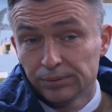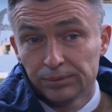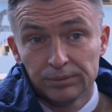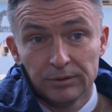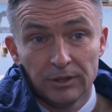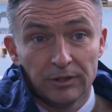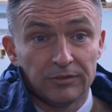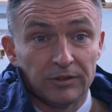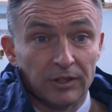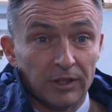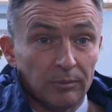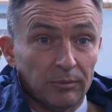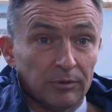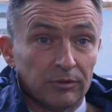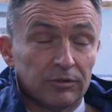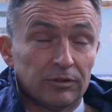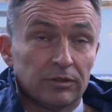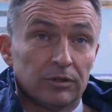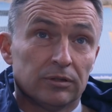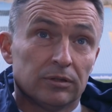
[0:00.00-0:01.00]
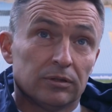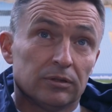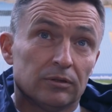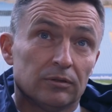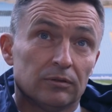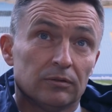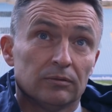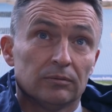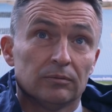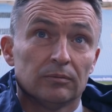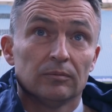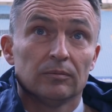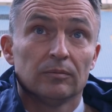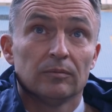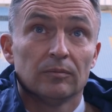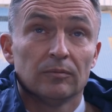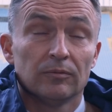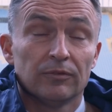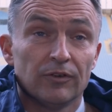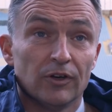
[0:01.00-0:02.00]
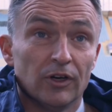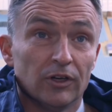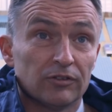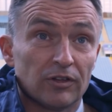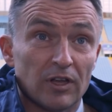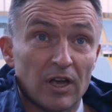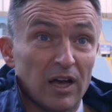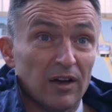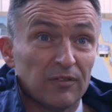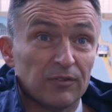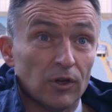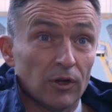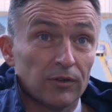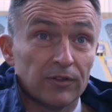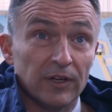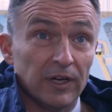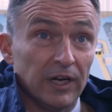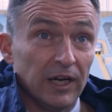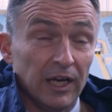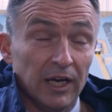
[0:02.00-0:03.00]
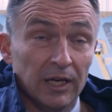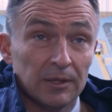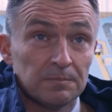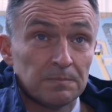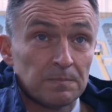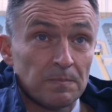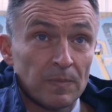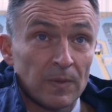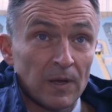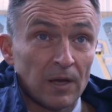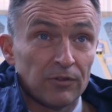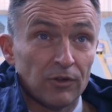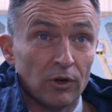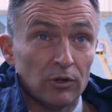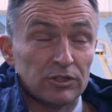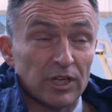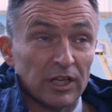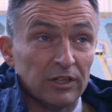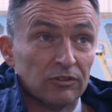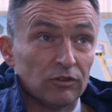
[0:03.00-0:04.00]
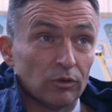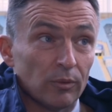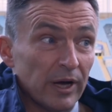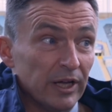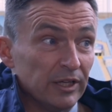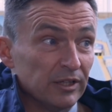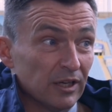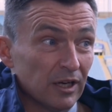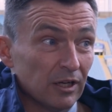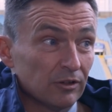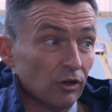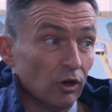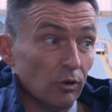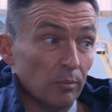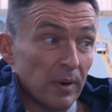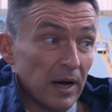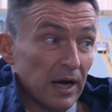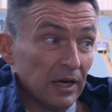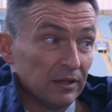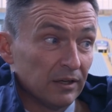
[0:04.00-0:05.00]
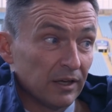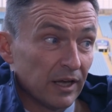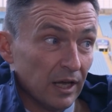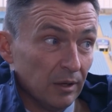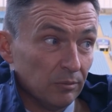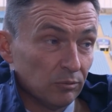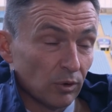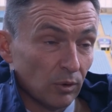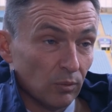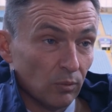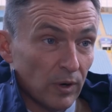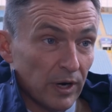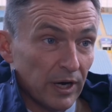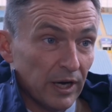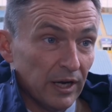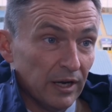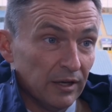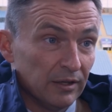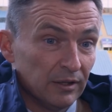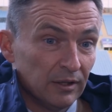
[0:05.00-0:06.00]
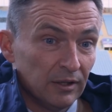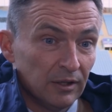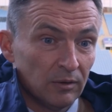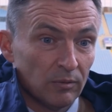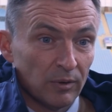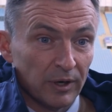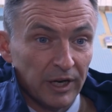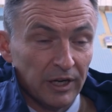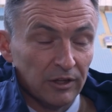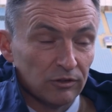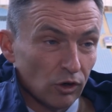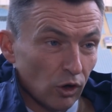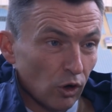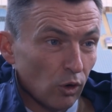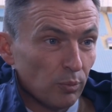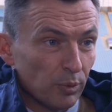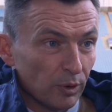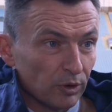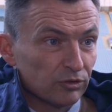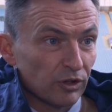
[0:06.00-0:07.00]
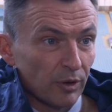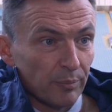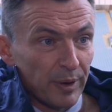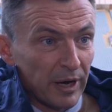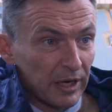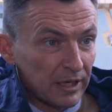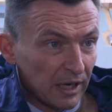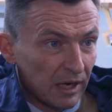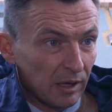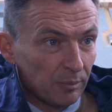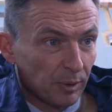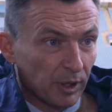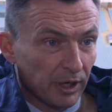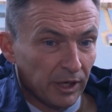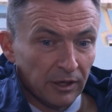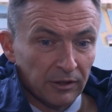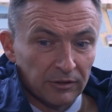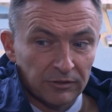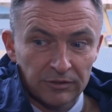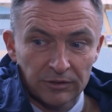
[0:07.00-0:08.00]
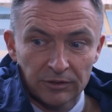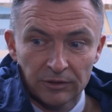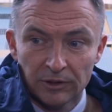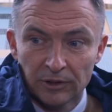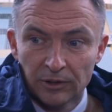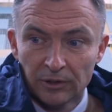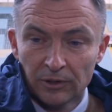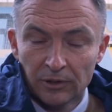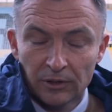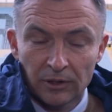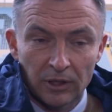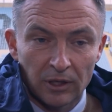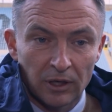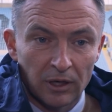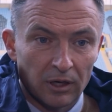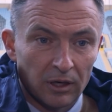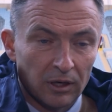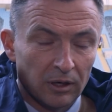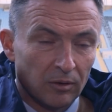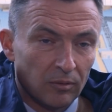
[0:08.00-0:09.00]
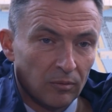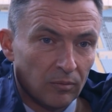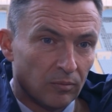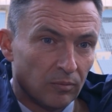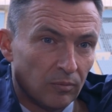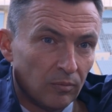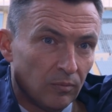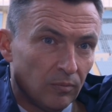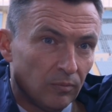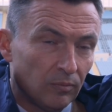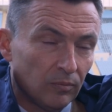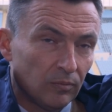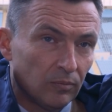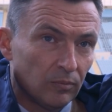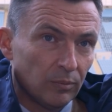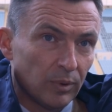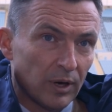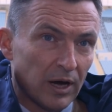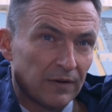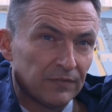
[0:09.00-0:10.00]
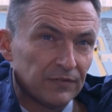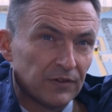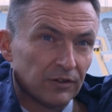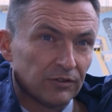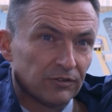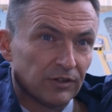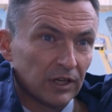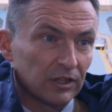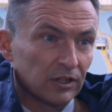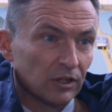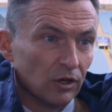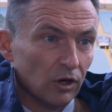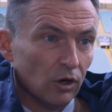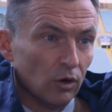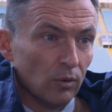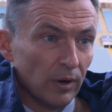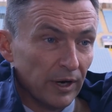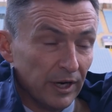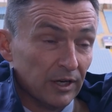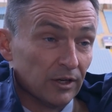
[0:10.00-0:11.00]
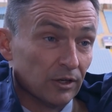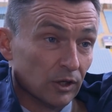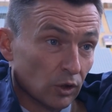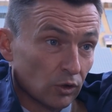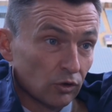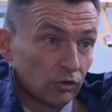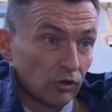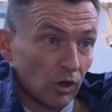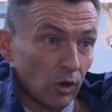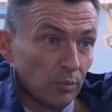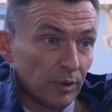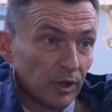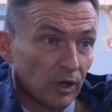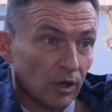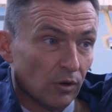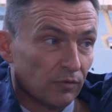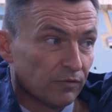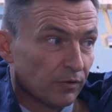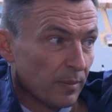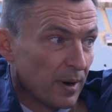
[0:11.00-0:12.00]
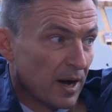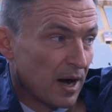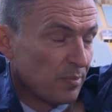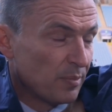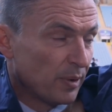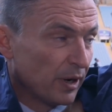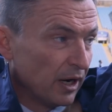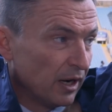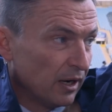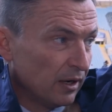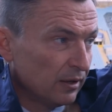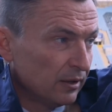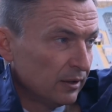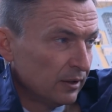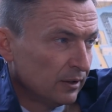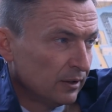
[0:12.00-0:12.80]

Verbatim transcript: listen, it was first half, nothing in it. I thought it was end to end, and I don't mind games when we're when it is open because I back our players. Um, but after the second goal went in, another sloppy goal from our part,